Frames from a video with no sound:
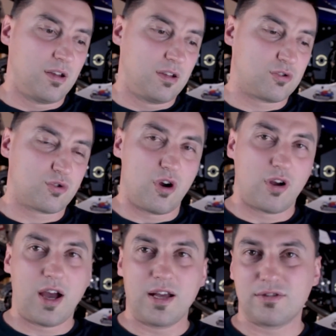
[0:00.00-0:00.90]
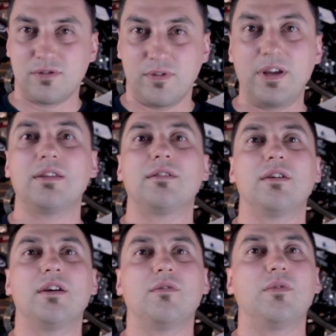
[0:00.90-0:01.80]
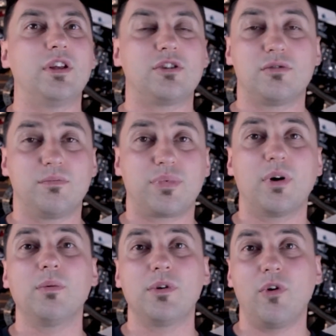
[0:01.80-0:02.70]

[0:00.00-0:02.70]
strong gusts of wind, which probably